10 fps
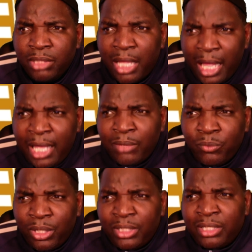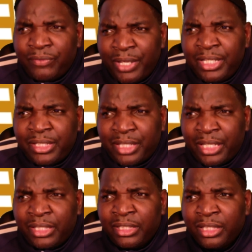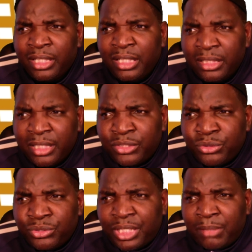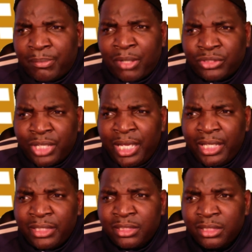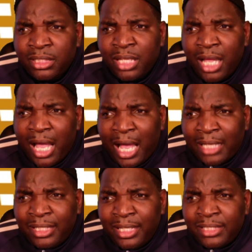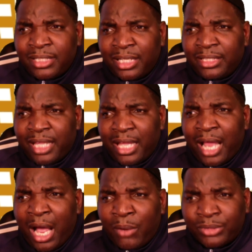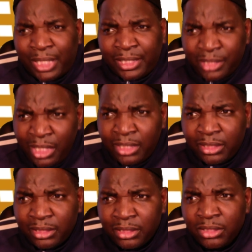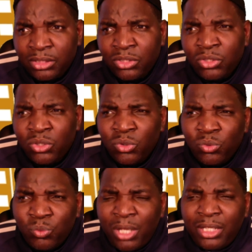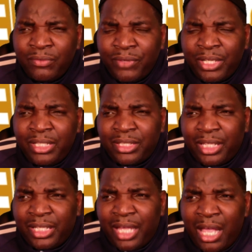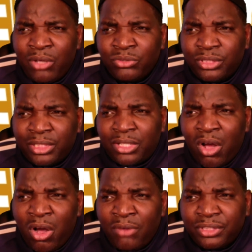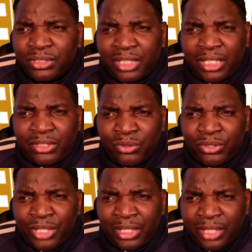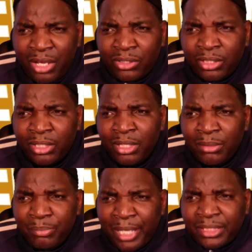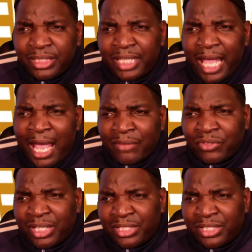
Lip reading: And what, if anything, did you say about your age? I did say that I was 18. What, if anything, else did the officer say during that encounter? Basically, after they